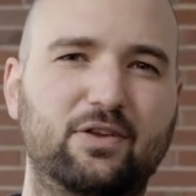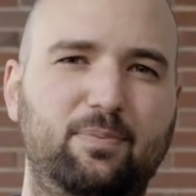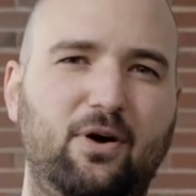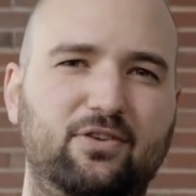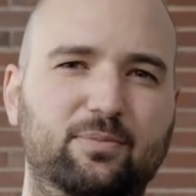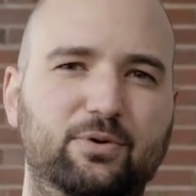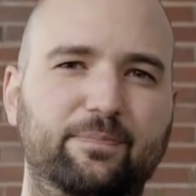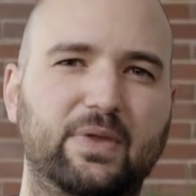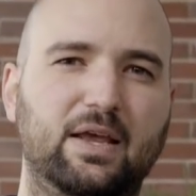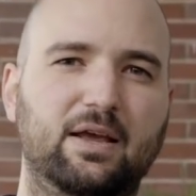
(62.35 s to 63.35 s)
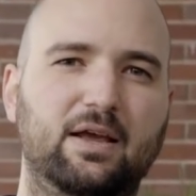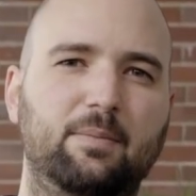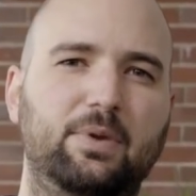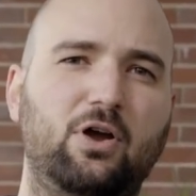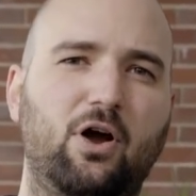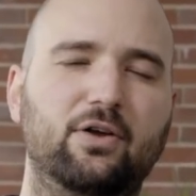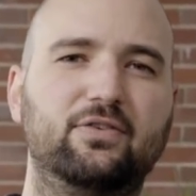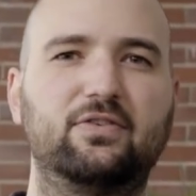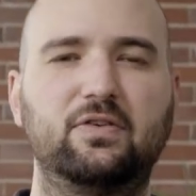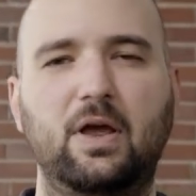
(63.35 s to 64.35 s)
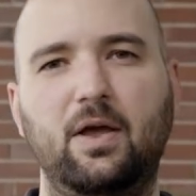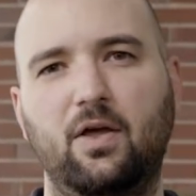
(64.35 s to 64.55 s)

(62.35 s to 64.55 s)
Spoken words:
as possible because